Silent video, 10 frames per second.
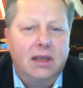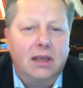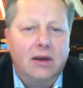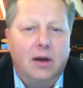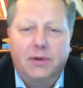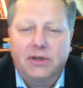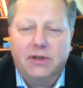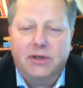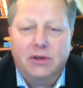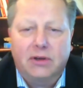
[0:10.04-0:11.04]
The
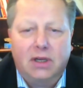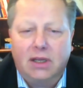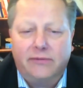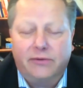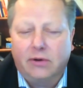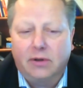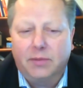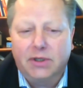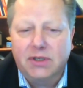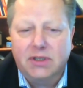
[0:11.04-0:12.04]
opportunity for
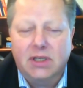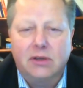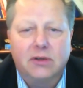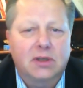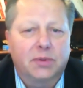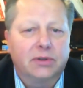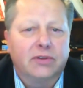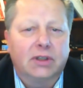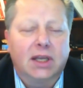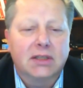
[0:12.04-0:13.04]
emergency use
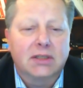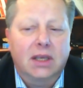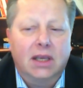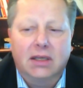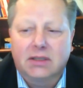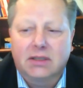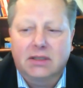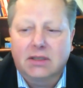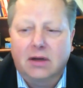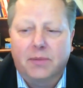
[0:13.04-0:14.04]
approval
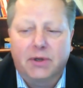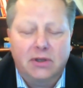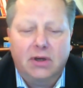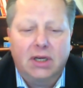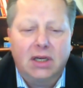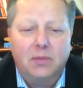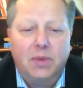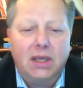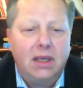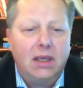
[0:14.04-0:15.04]
as an opportunity to
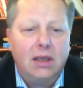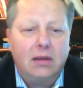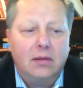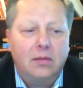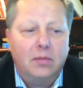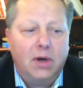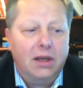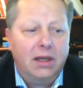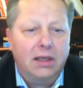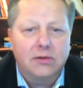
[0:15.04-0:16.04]
be
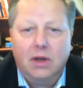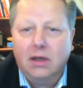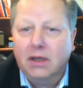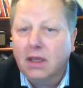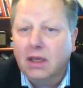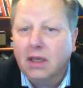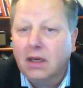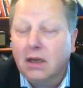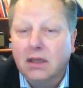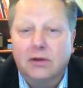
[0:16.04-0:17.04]
marketing a drug
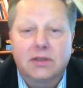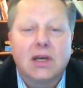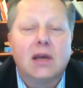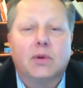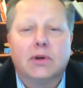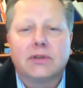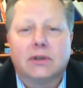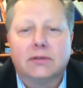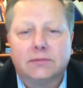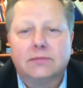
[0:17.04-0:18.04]
in a year's time or
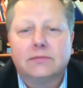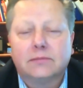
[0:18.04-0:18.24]
so.